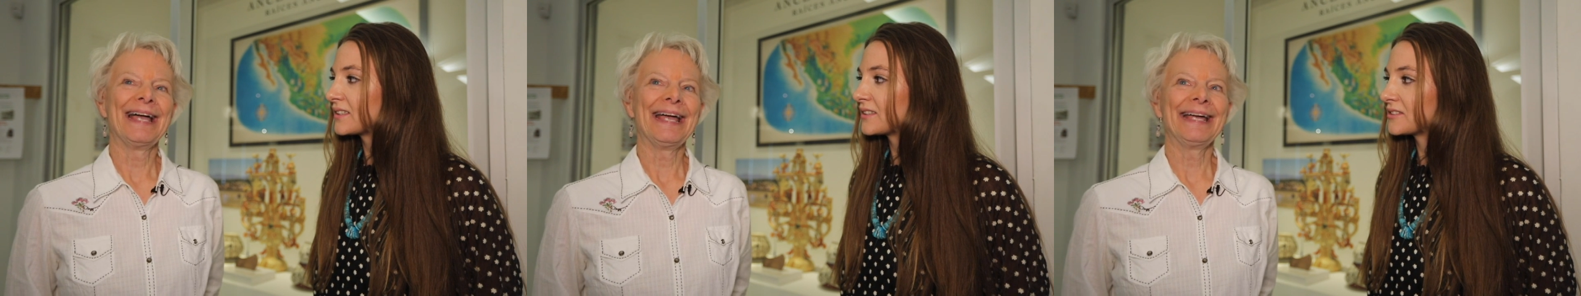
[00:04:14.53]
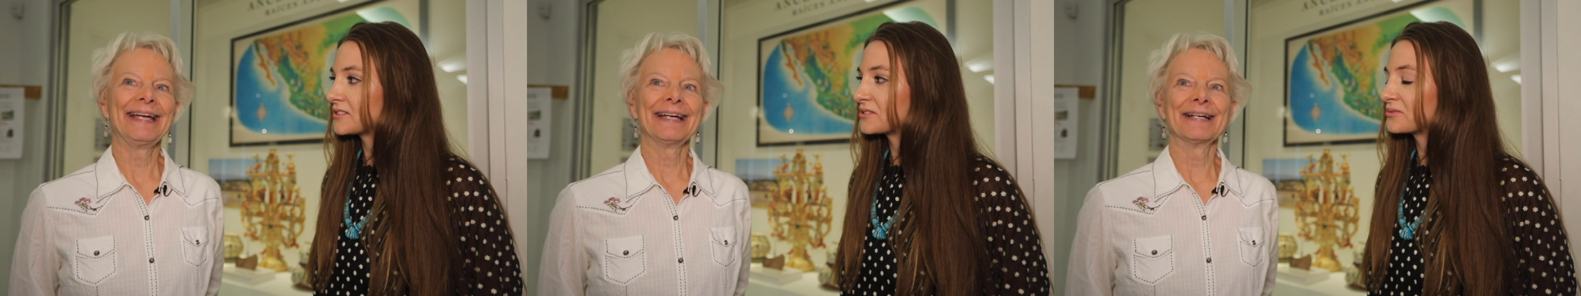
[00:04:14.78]

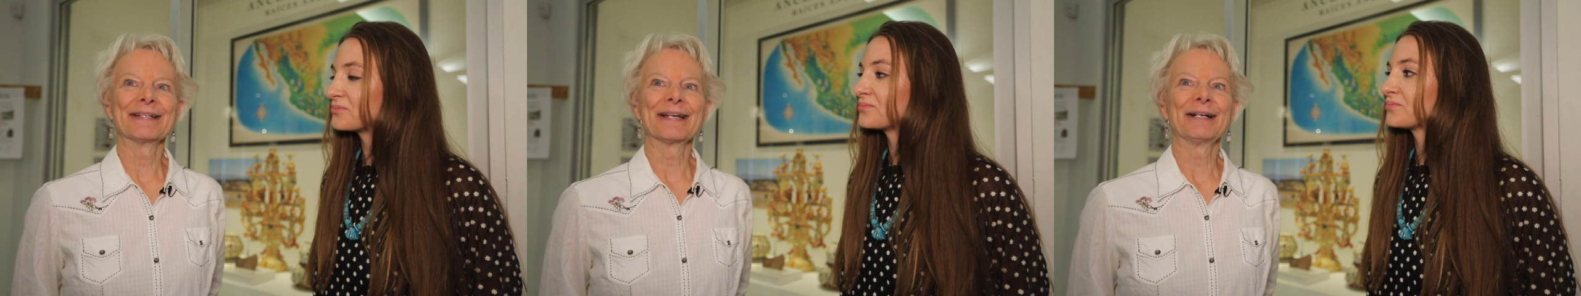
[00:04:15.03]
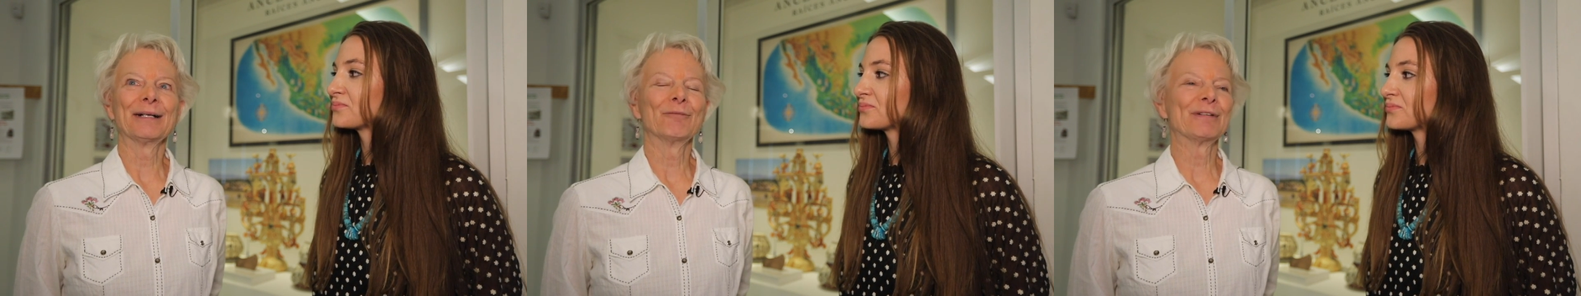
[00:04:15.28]
Speaker 1: And
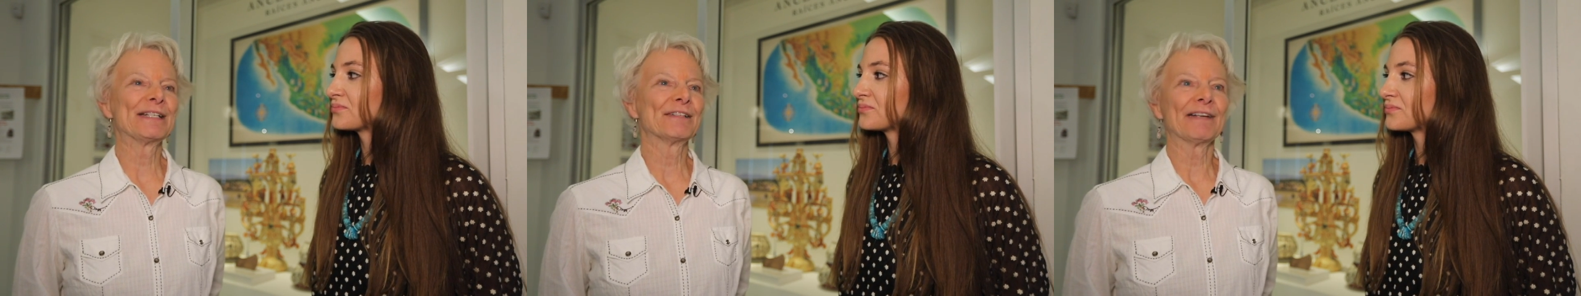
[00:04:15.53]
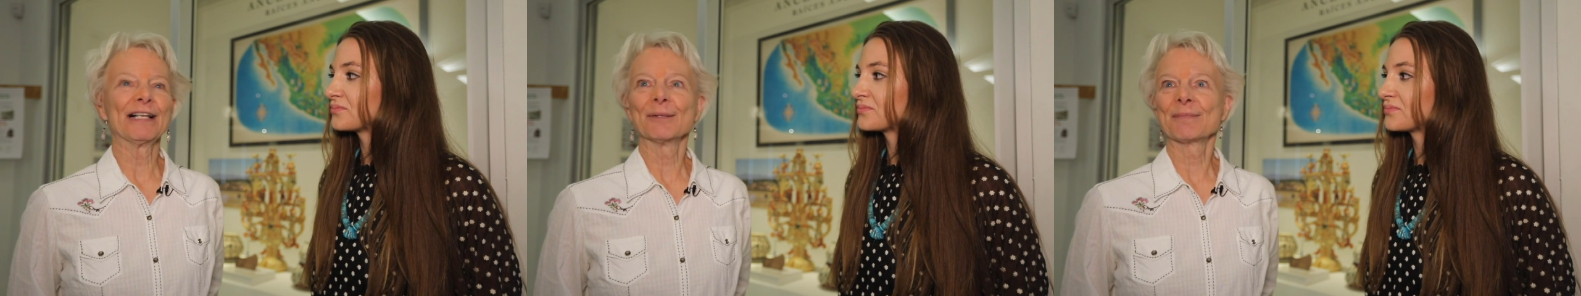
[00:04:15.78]
uh, we
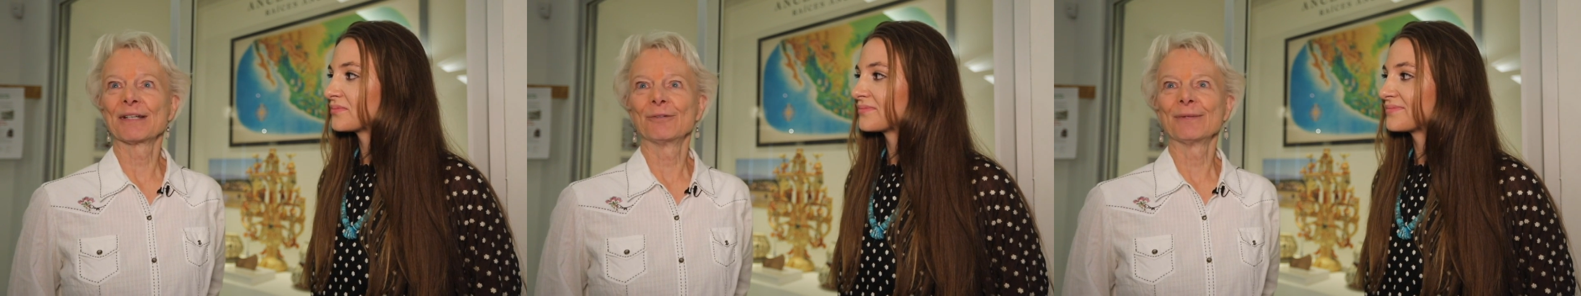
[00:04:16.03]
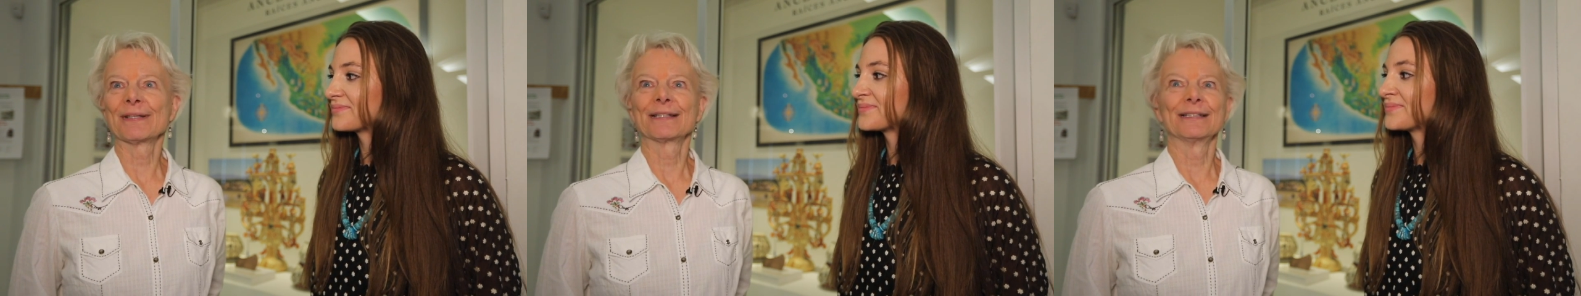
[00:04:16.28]
developed it
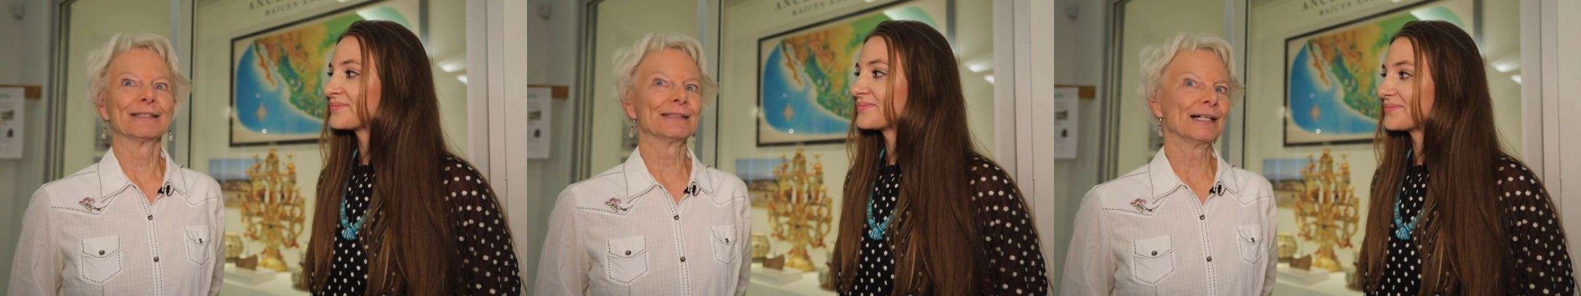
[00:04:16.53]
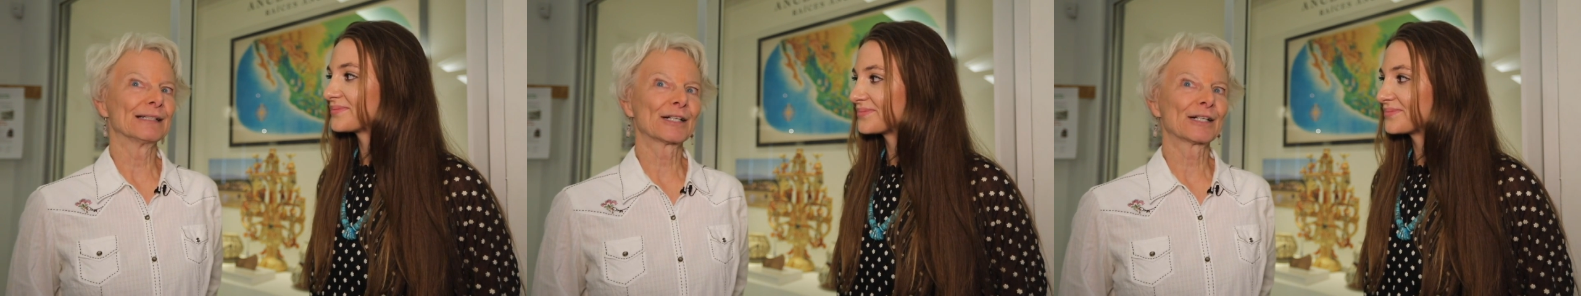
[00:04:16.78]
with a, a,